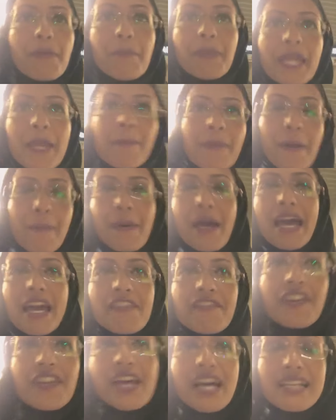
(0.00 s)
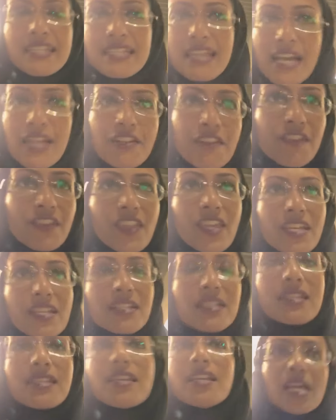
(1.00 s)
Be prepared for that side of things.
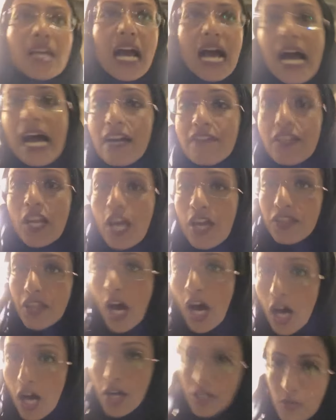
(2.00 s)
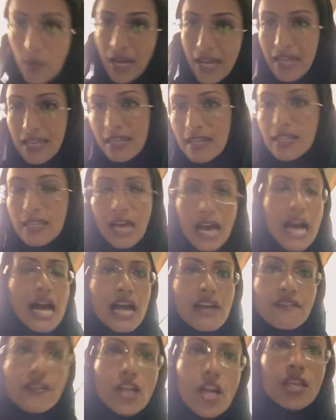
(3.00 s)
I've learned the hard way.
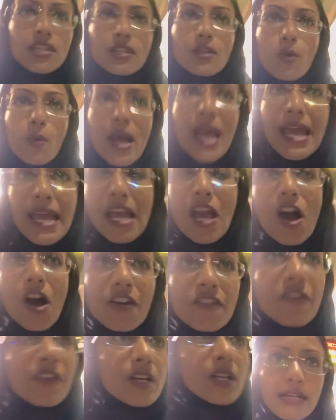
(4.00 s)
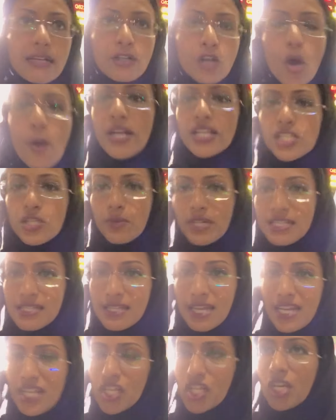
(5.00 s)
I've learned the way of going to a
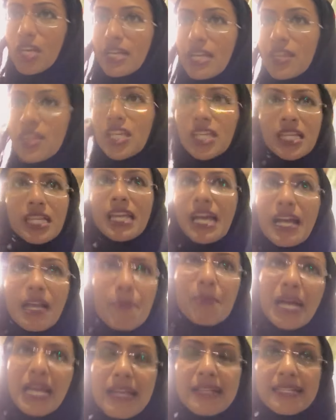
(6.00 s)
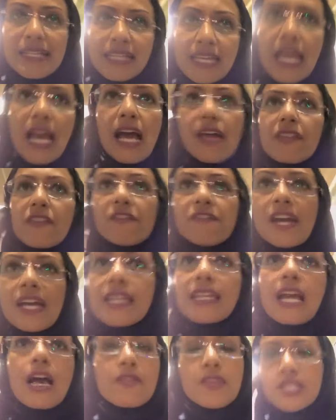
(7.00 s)
station and thinking I can buy a ticket and then
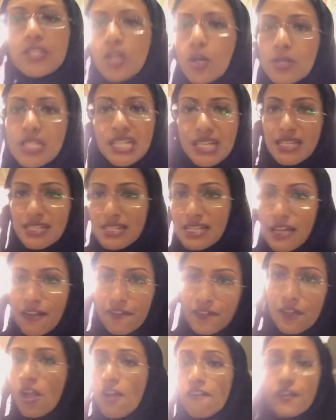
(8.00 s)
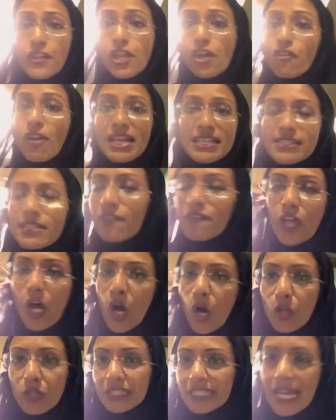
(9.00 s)
finding out there's no tickets left for the rest of the
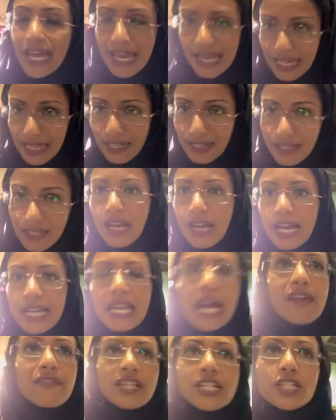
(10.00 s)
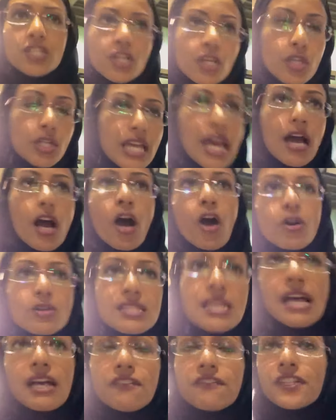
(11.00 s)
whole day and having to get a
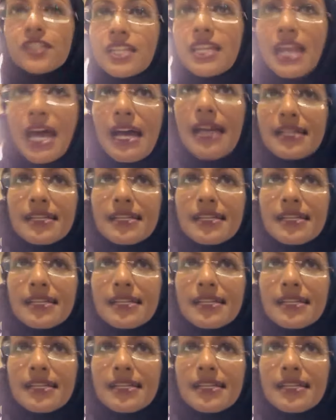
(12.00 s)
hotel for the night